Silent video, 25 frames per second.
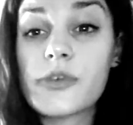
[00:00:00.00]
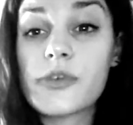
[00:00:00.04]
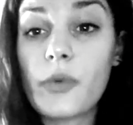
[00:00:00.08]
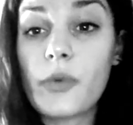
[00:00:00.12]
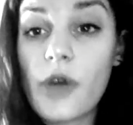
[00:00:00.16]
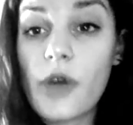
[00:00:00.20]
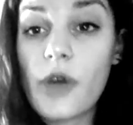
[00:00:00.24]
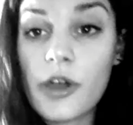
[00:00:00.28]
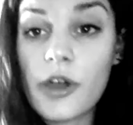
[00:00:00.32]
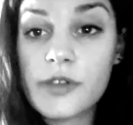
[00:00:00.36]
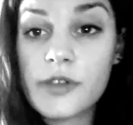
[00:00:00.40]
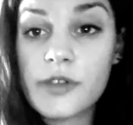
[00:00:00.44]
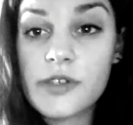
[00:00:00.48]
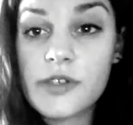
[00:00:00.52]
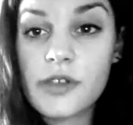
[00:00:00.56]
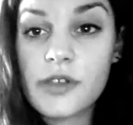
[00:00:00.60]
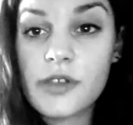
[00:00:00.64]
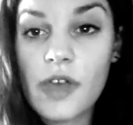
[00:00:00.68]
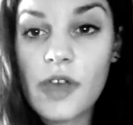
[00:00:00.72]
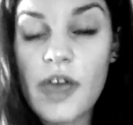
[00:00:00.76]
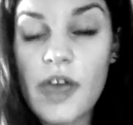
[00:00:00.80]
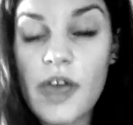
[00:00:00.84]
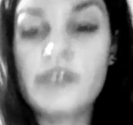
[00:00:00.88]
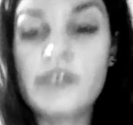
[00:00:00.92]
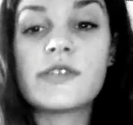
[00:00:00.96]
works,
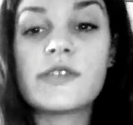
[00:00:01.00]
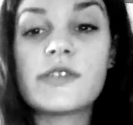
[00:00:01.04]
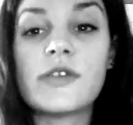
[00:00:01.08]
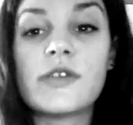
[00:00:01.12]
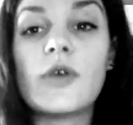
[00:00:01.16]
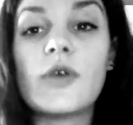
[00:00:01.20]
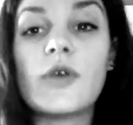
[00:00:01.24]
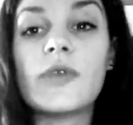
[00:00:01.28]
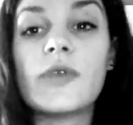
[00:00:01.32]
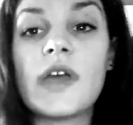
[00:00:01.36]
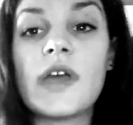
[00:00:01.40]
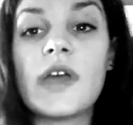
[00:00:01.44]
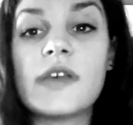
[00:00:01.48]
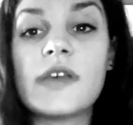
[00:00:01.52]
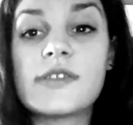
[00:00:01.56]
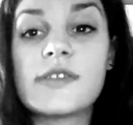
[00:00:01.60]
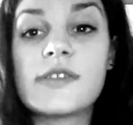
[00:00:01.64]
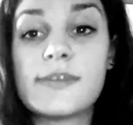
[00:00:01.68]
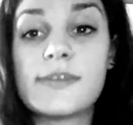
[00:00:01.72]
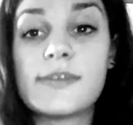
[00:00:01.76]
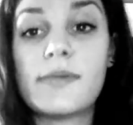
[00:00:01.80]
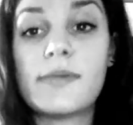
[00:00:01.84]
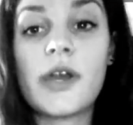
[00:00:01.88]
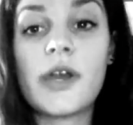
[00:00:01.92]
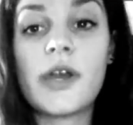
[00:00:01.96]
as known as
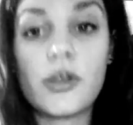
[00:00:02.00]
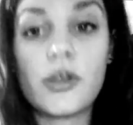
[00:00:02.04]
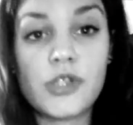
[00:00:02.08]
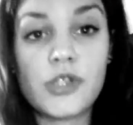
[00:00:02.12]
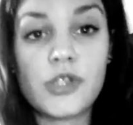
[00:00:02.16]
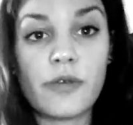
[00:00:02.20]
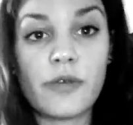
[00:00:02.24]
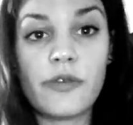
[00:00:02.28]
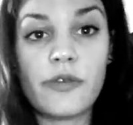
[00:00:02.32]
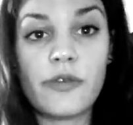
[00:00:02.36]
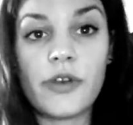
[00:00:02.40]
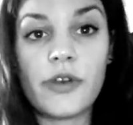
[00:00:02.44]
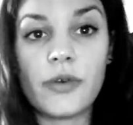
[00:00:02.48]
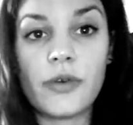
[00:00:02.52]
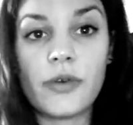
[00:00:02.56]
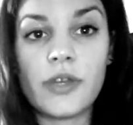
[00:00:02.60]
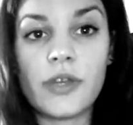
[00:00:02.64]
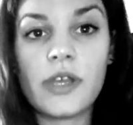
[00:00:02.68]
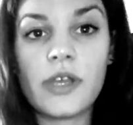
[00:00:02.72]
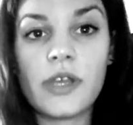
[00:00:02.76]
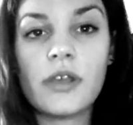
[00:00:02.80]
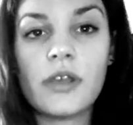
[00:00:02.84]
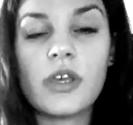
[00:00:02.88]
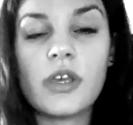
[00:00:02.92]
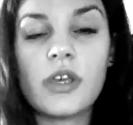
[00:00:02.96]
Mario
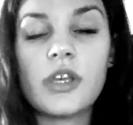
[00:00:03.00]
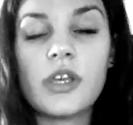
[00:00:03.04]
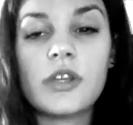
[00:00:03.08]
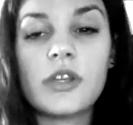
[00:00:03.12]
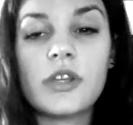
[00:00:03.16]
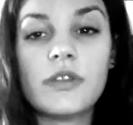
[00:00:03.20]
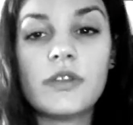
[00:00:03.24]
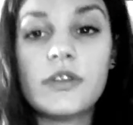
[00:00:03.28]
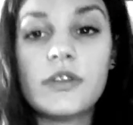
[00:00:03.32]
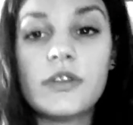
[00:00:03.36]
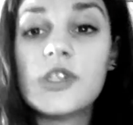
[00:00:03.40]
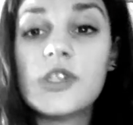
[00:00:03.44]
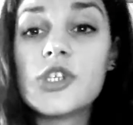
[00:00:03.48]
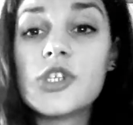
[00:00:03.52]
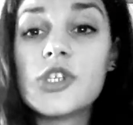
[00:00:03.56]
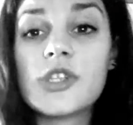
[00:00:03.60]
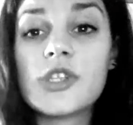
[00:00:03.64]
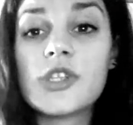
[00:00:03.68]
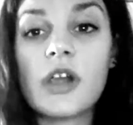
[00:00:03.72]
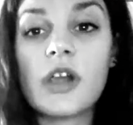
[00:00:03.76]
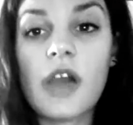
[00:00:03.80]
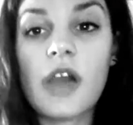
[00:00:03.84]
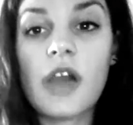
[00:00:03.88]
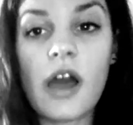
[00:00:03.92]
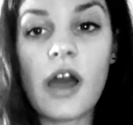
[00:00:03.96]
Cianferoni,
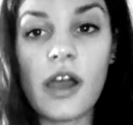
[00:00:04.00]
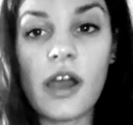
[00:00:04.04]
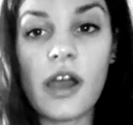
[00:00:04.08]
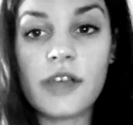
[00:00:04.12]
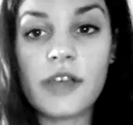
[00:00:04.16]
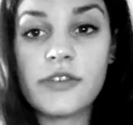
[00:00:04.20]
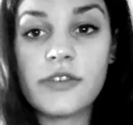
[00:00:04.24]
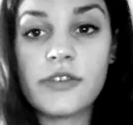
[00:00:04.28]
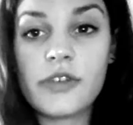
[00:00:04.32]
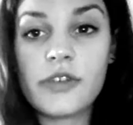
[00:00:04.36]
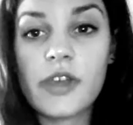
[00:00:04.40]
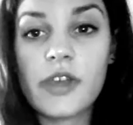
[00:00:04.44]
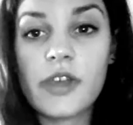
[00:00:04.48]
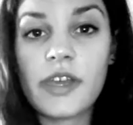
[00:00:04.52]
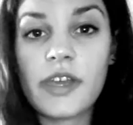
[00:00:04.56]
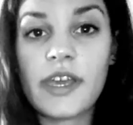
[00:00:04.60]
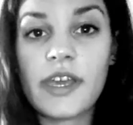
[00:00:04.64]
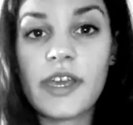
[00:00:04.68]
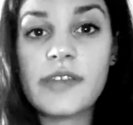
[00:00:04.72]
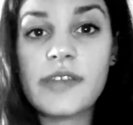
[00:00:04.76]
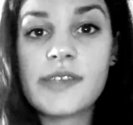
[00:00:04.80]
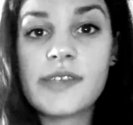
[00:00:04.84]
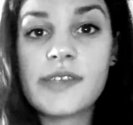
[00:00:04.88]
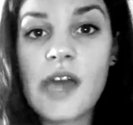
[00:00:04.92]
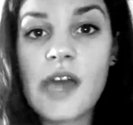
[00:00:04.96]
digital art
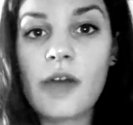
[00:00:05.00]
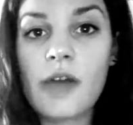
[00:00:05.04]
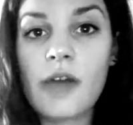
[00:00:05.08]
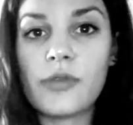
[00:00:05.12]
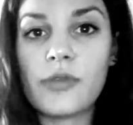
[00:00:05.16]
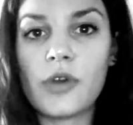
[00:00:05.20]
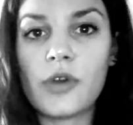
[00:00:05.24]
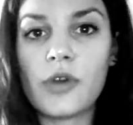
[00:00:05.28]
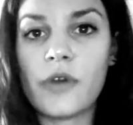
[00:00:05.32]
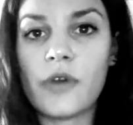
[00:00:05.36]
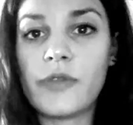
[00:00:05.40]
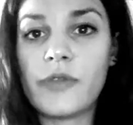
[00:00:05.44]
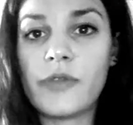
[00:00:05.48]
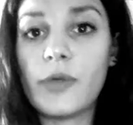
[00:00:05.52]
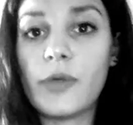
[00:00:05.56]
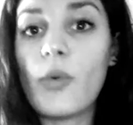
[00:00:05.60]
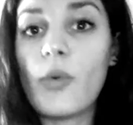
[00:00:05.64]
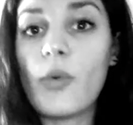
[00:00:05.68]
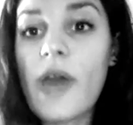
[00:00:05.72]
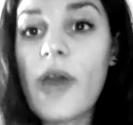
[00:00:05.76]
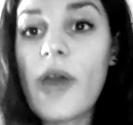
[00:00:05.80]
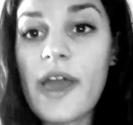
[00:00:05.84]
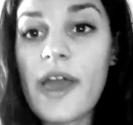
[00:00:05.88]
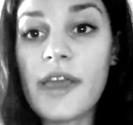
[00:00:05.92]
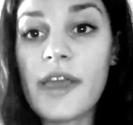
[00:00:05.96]
gets out of the
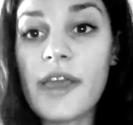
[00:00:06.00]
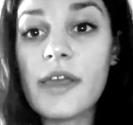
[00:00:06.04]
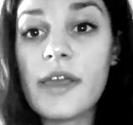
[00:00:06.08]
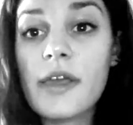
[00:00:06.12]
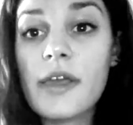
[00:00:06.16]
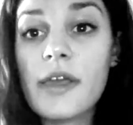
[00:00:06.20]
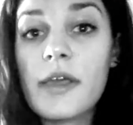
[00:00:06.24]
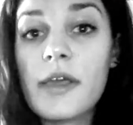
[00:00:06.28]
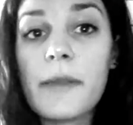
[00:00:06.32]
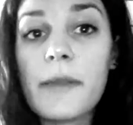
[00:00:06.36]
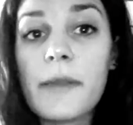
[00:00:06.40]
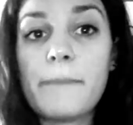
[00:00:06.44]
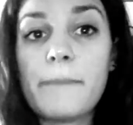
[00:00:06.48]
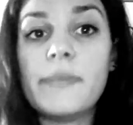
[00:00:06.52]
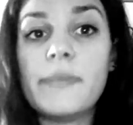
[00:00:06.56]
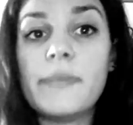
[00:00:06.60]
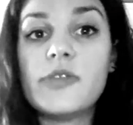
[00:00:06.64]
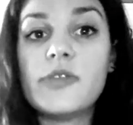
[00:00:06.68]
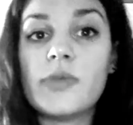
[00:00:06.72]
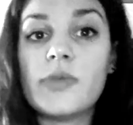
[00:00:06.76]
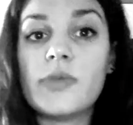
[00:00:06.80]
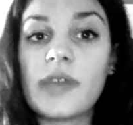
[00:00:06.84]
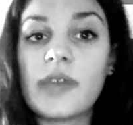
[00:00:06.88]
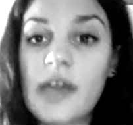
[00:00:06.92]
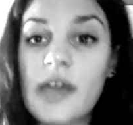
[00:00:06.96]
way
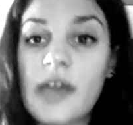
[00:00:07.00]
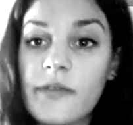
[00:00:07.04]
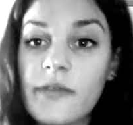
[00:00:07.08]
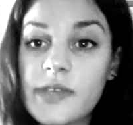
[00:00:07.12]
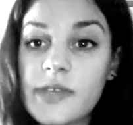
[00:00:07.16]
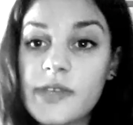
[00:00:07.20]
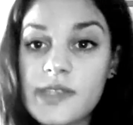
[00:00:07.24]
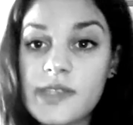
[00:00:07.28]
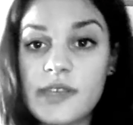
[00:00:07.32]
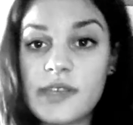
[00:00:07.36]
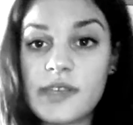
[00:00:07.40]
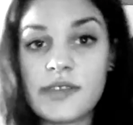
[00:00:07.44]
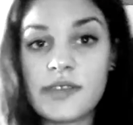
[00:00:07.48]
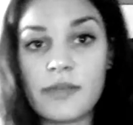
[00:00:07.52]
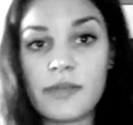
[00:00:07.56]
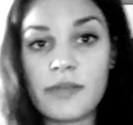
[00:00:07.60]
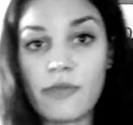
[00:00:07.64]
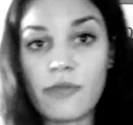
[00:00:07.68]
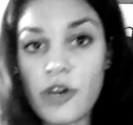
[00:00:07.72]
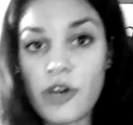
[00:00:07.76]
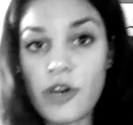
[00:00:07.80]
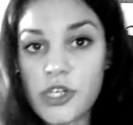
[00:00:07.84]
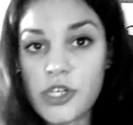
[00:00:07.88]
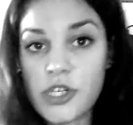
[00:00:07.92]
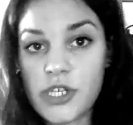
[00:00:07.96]
between canvases and
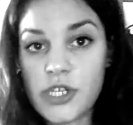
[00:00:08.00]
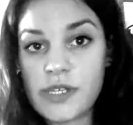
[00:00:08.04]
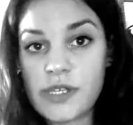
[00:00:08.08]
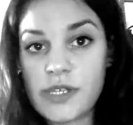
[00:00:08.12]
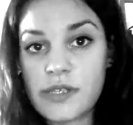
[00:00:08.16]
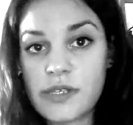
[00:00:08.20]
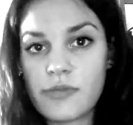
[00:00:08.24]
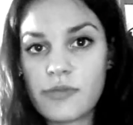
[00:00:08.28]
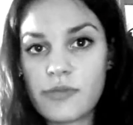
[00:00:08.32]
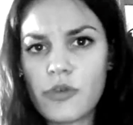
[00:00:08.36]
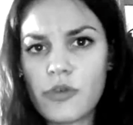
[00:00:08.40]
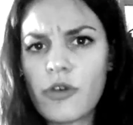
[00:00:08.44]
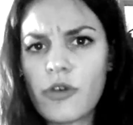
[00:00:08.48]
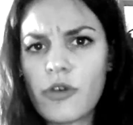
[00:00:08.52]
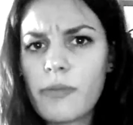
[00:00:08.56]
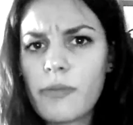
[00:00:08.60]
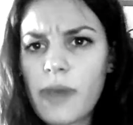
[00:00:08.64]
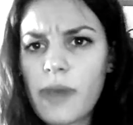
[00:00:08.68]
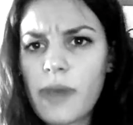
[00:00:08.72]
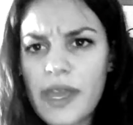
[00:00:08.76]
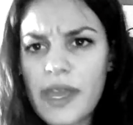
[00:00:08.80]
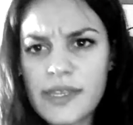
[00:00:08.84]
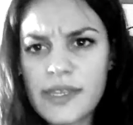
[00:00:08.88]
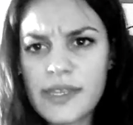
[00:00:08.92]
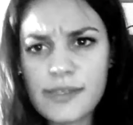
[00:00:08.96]
brushes,
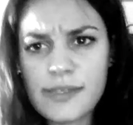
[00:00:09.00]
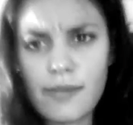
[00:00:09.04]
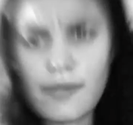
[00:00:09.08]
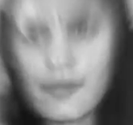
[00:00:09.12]
replaced